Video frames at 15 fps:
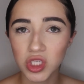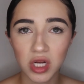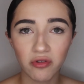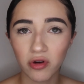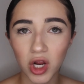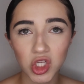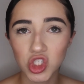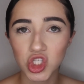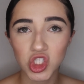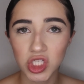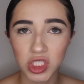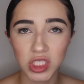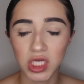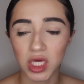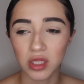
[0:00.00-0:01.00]
you never got your
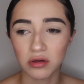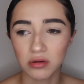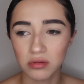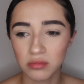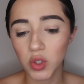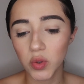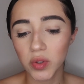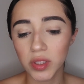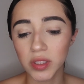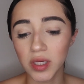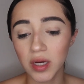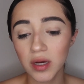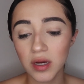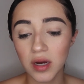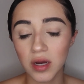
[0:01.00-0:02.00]
shit together. Oh
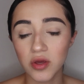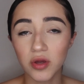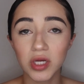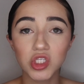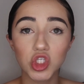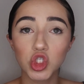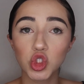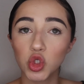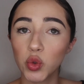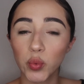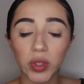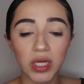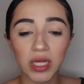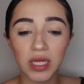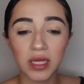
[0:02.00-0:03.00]
yeah, you guys are still
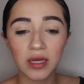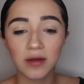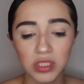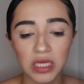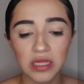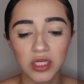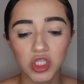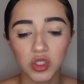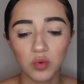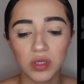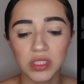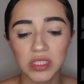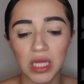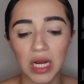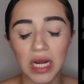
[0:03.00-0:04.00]
reading, saying that she
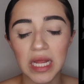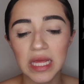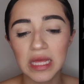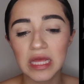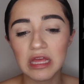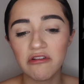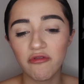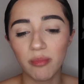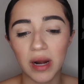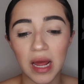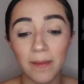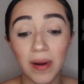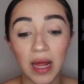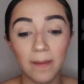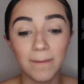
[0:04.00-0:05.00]
wants to leave,
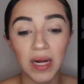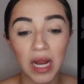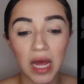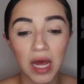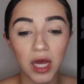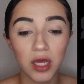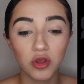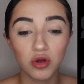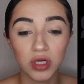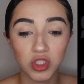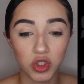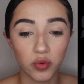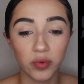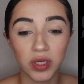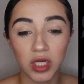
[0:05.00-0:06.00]
blah blah blah. You
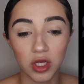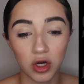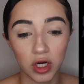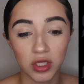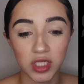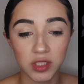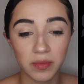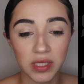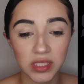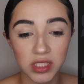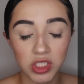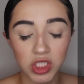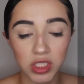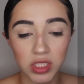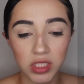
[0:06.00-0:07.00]
guys are reading all these
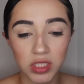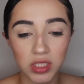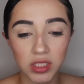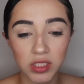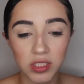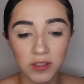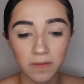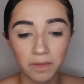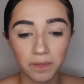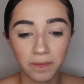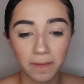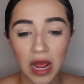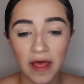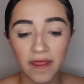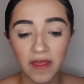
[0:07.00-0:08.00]
messages.
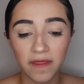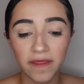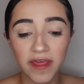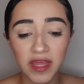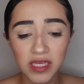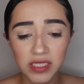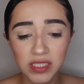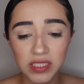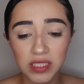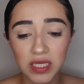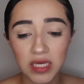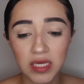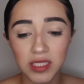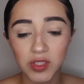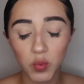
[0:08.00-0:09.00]
And then this
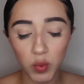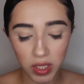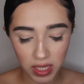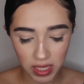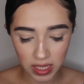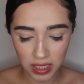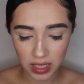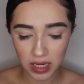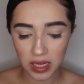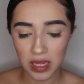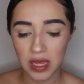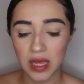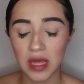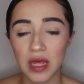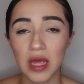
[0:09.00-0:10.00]
is when
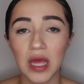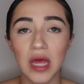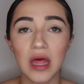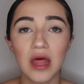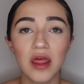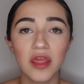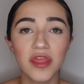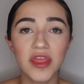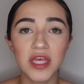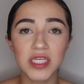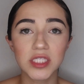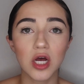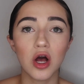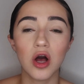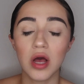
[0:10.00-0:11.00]

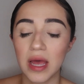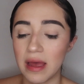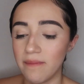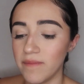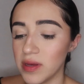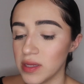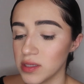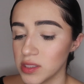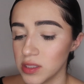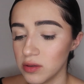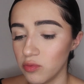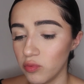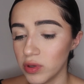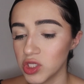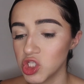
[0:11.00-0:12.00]
this all happened.
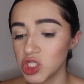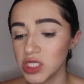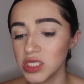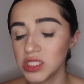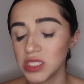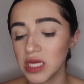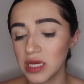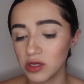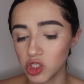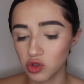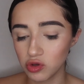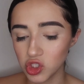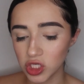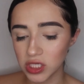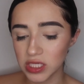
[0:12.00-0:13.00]
When she said, she
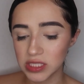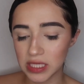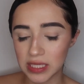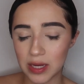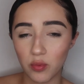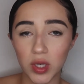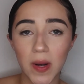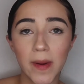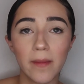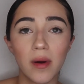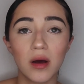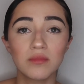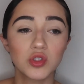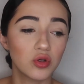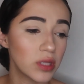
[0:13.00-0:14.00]
was trying to say that one of my
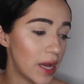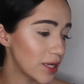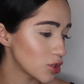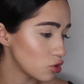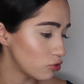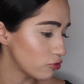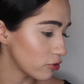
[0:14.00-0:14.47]
mom's old high school